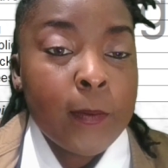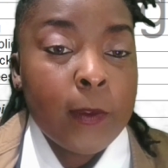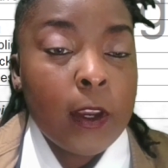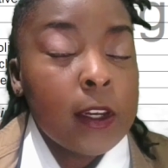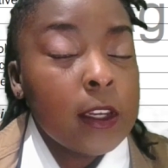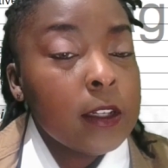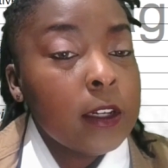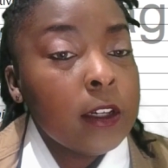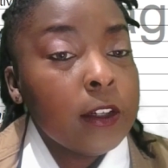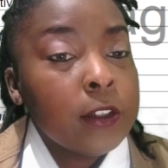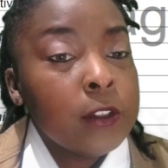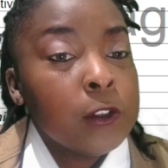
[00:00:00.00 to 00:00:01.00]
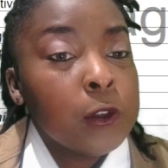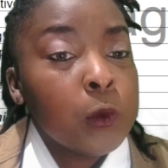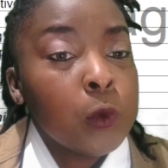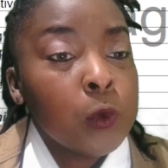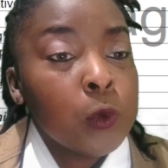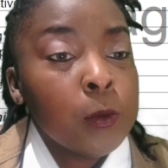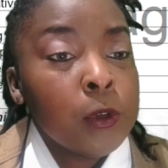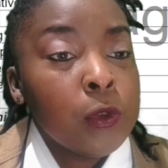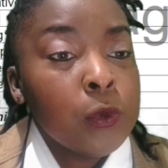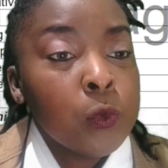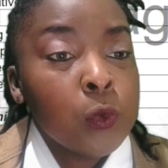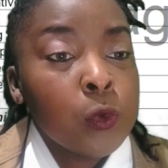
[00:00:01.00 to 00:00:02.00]
I guess I could do room. Each
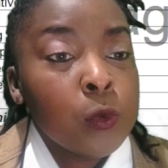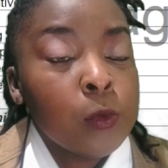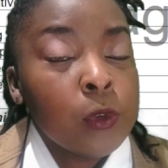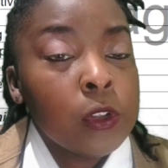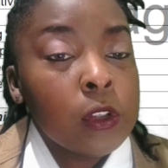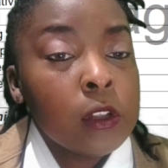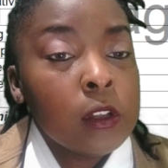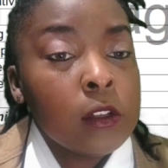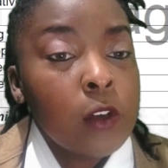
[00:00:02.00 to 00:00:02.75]
room is its